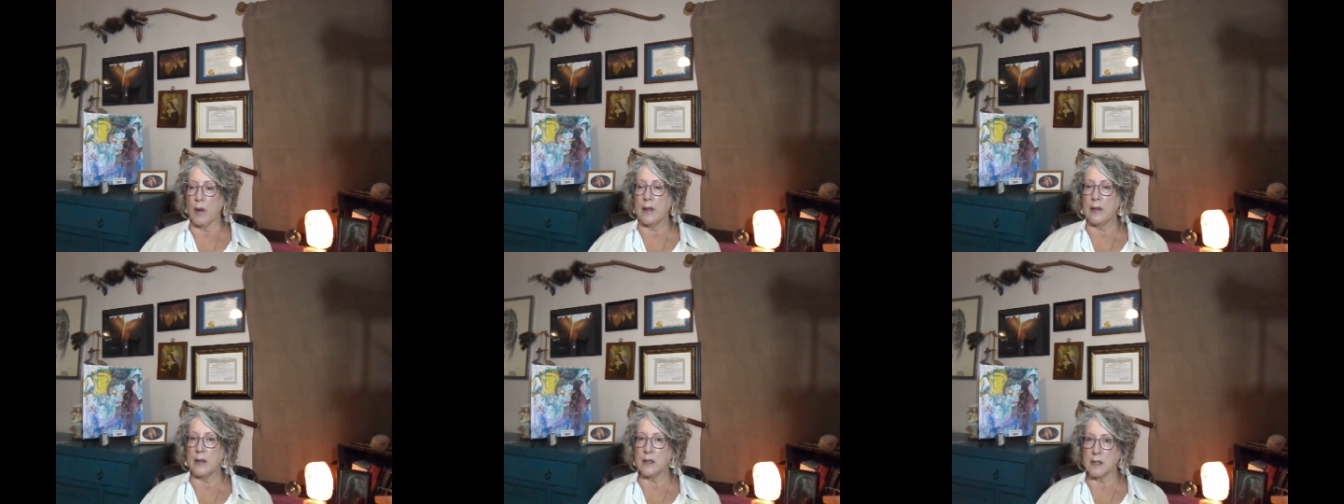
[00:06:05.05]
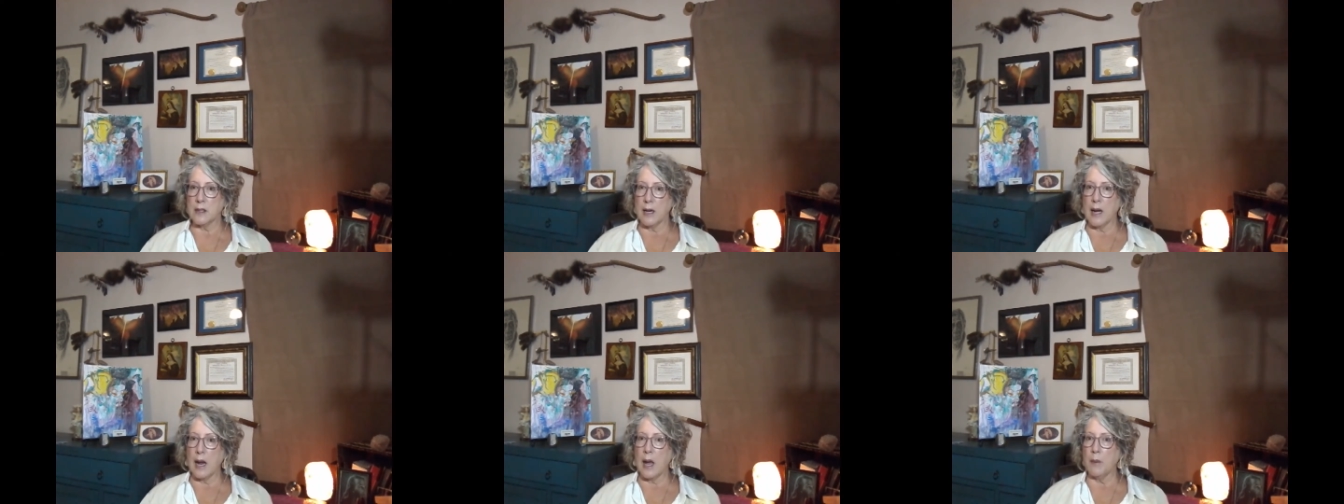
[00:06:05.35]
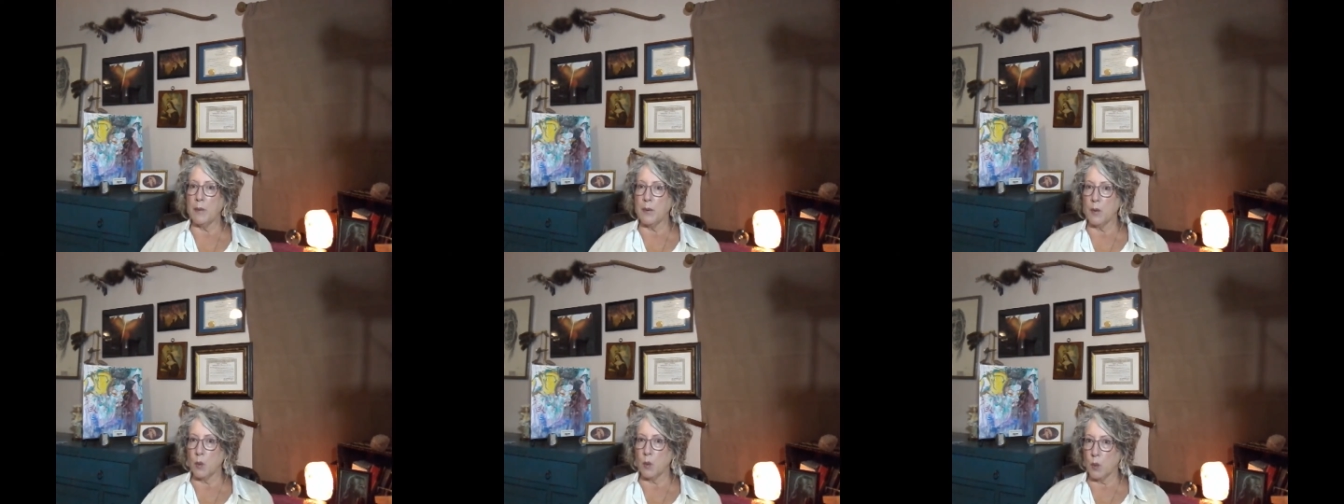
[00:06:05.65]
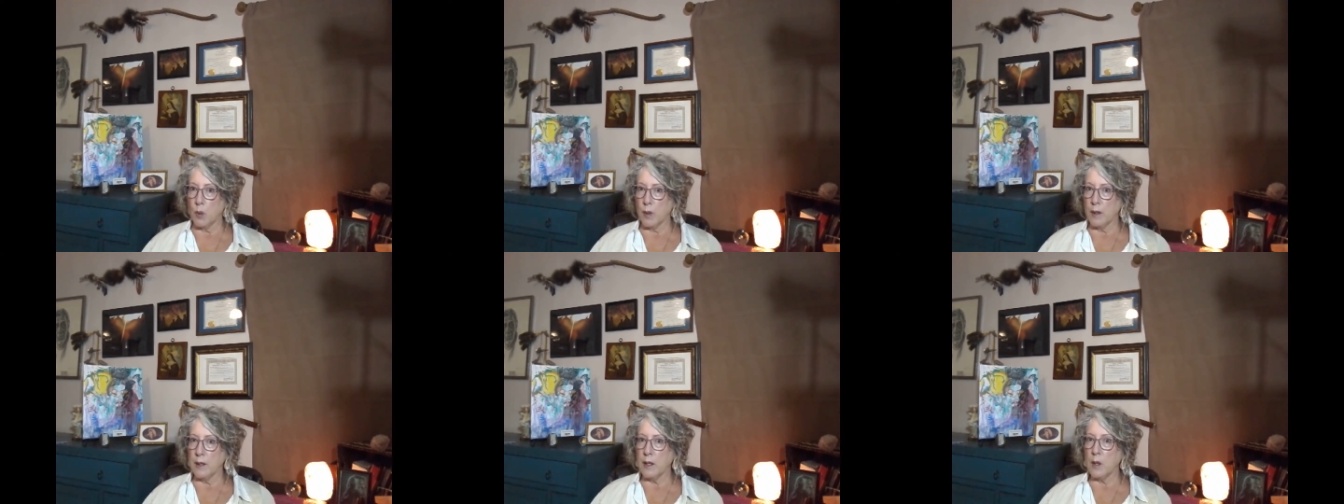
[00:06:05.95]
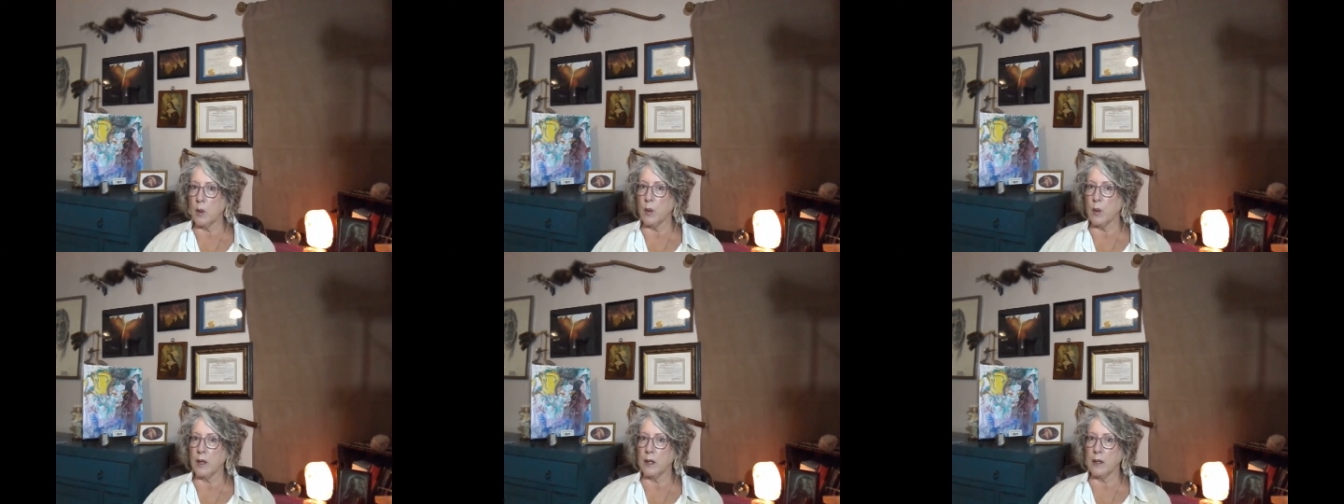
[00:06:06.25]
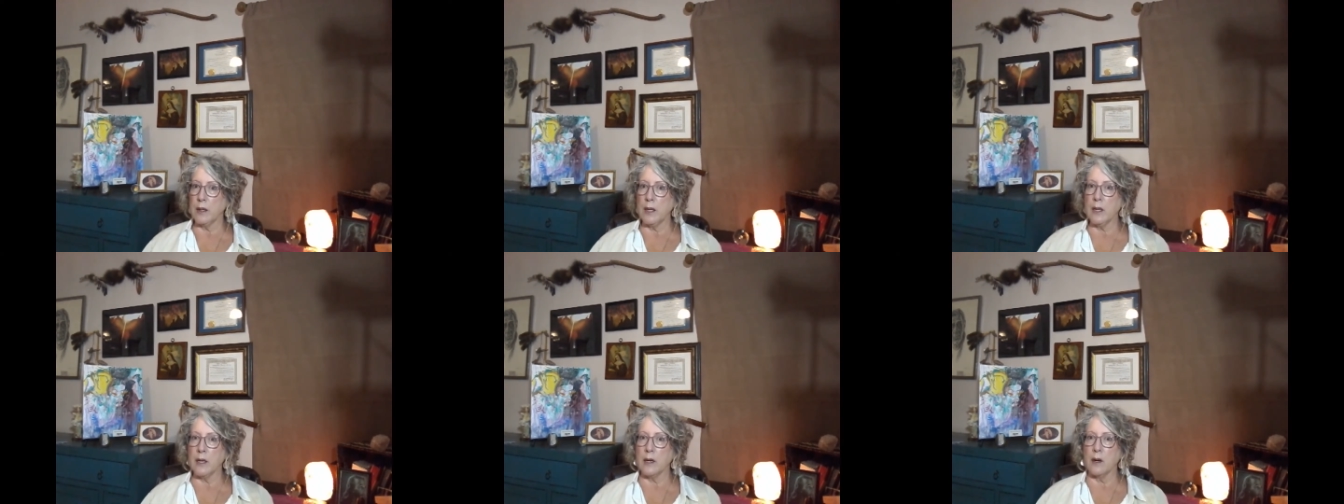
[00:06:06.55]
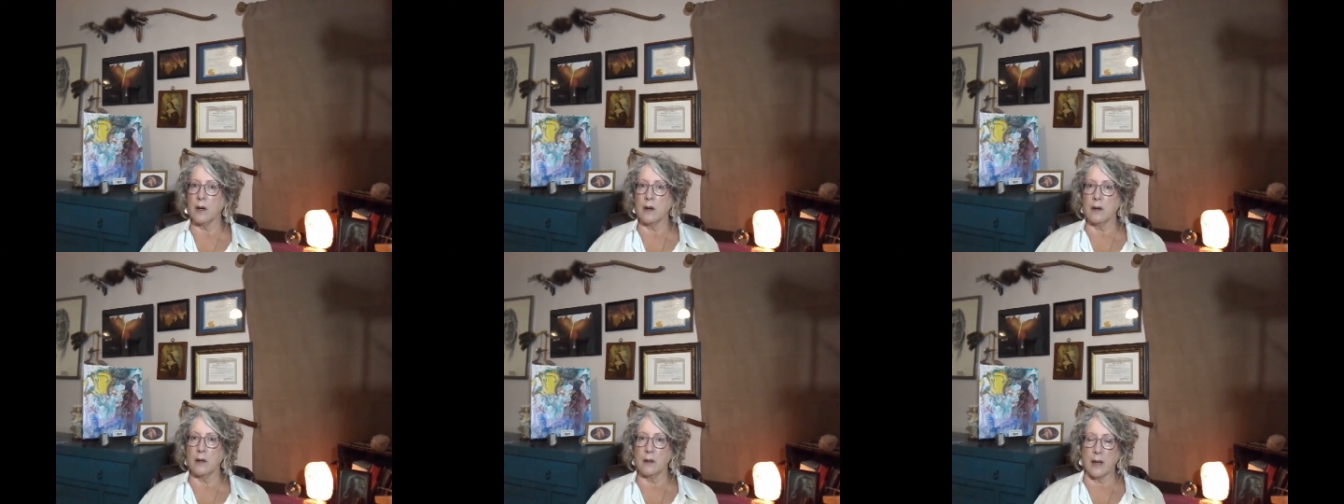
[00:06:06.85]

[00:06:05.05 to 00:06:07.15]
and it's going to happen really quickly and